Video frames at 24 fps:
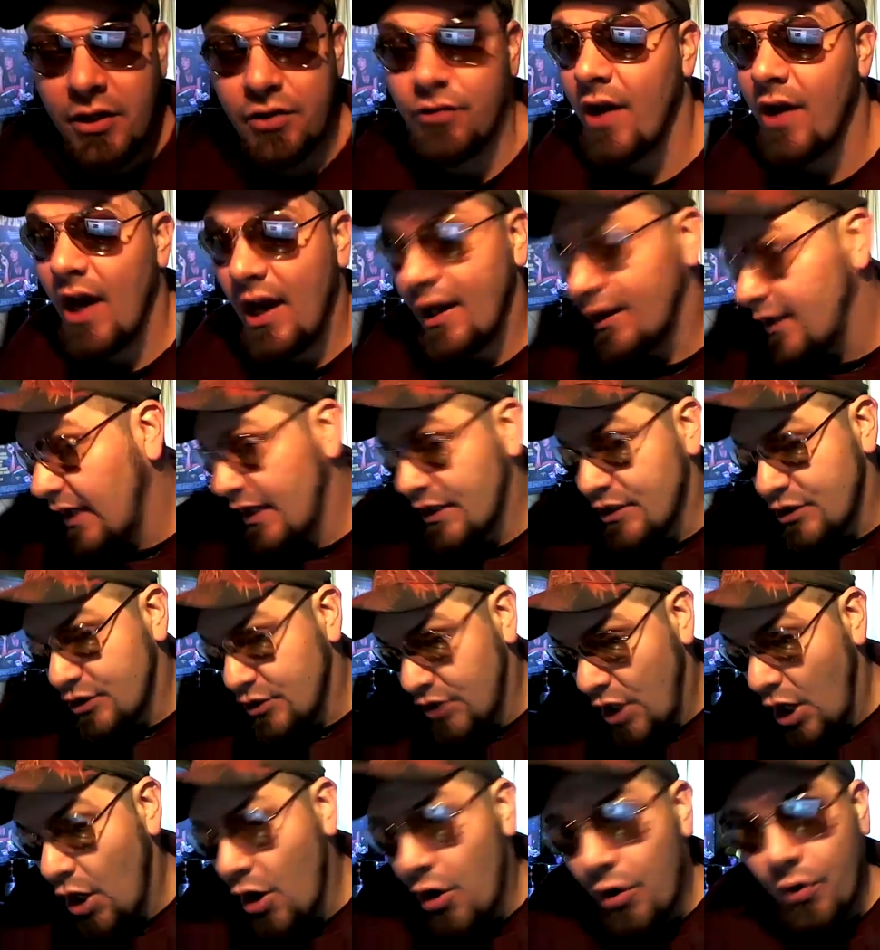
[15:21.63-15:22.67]
You got like
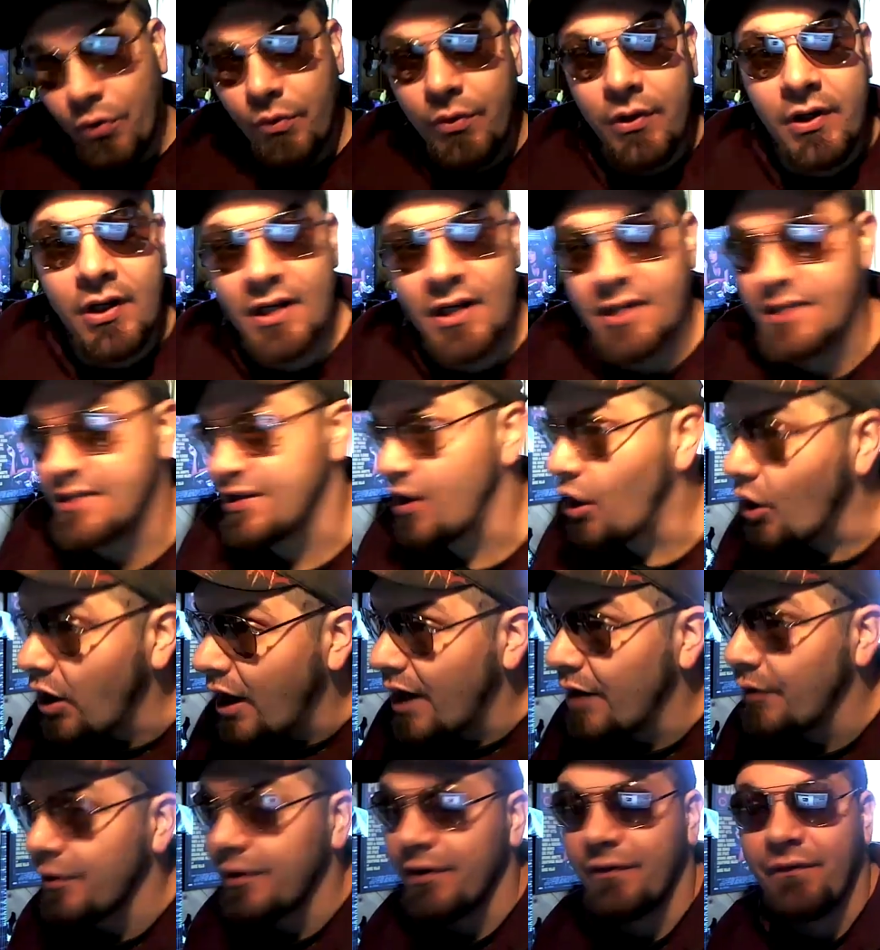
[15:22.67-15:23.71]
stoned and saw
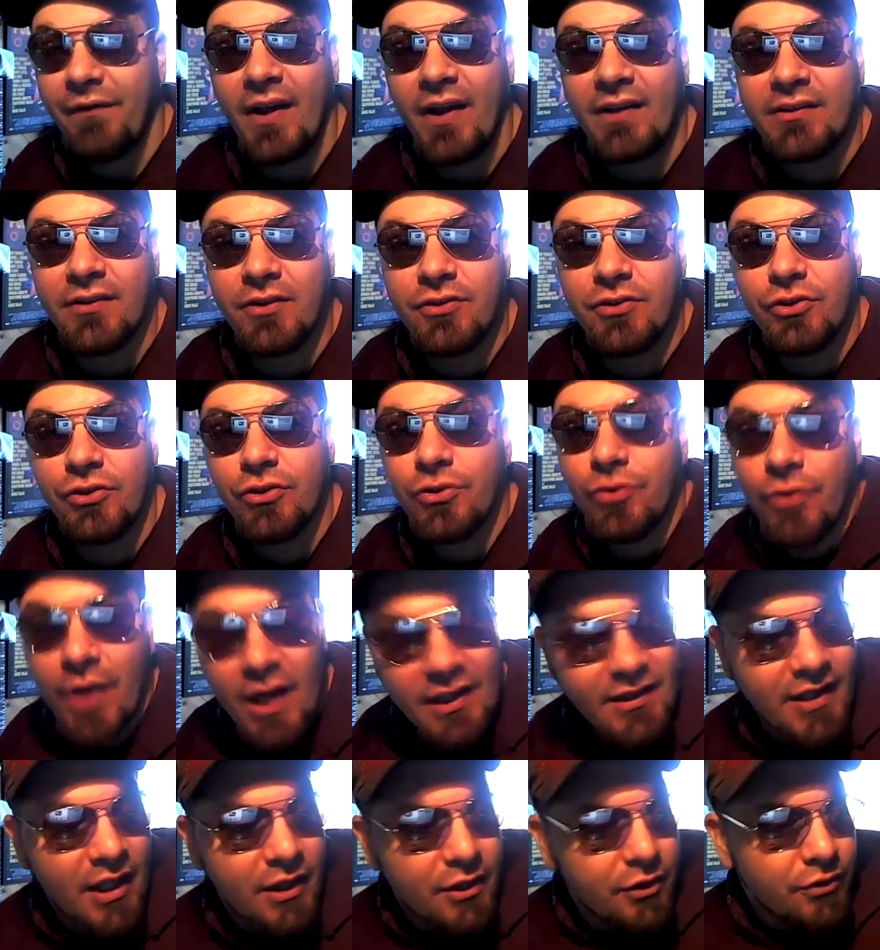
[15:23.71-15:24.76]
how it affected you,
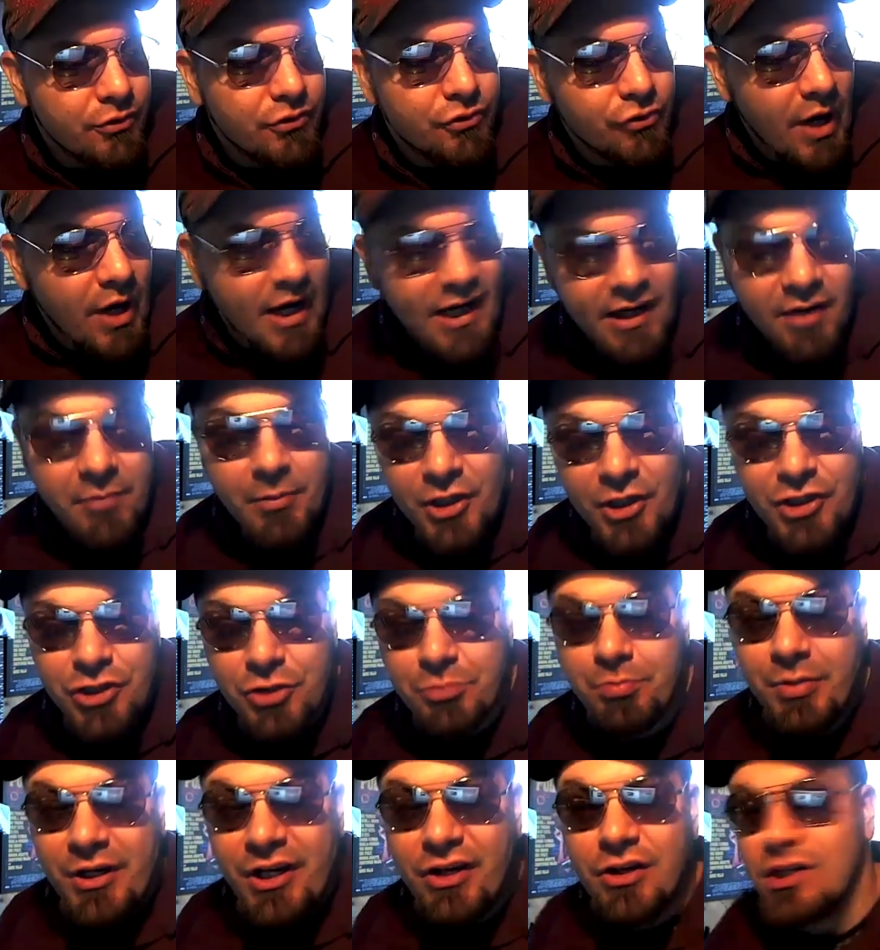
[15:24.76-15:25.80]
and then you drank a bunch
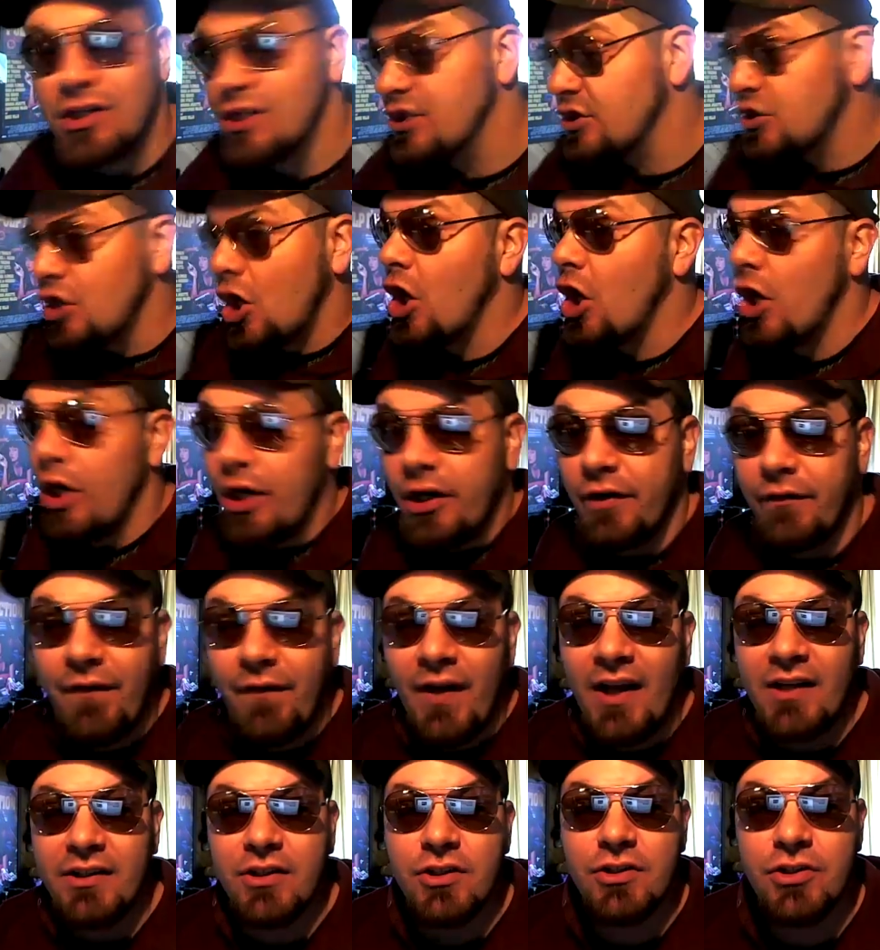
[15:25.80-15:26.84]
of beers and saw how it
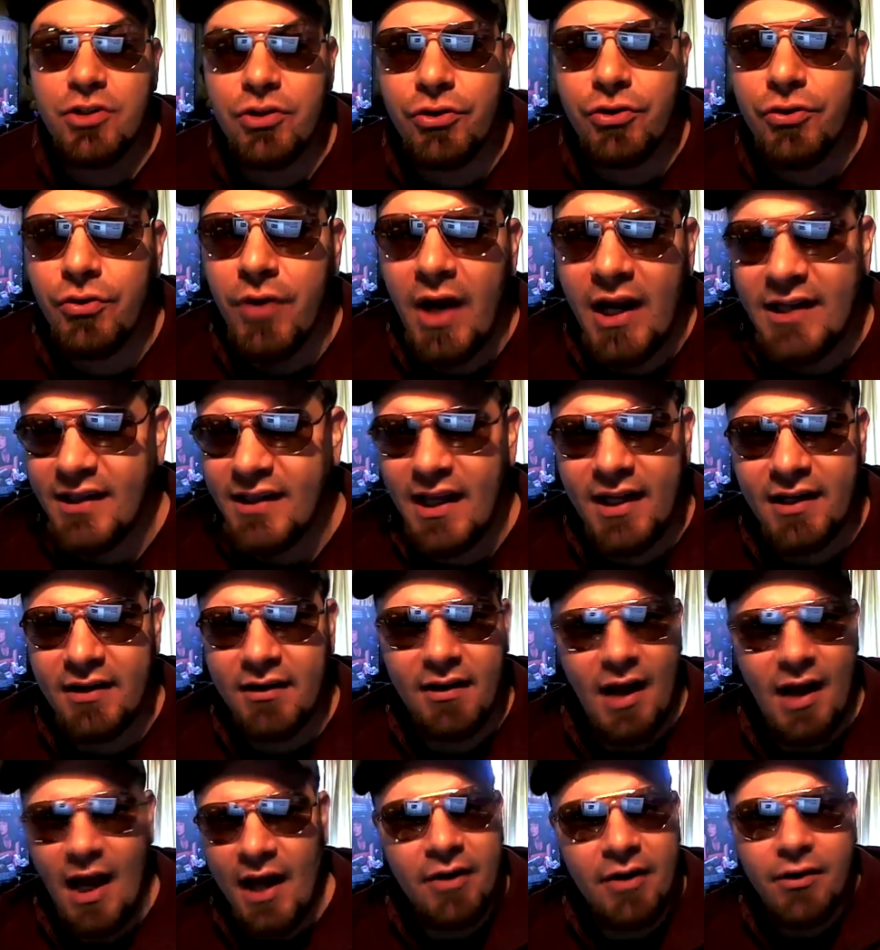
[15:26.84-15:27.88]
affected you, and
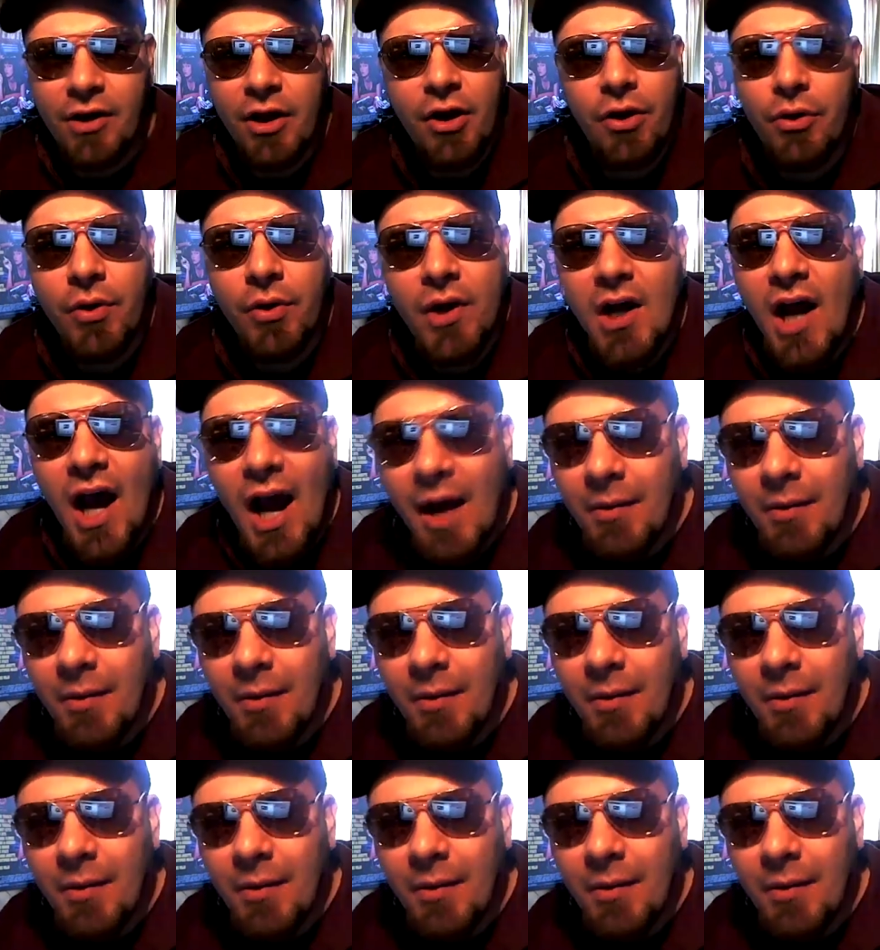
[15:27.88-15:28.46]
then I don't know.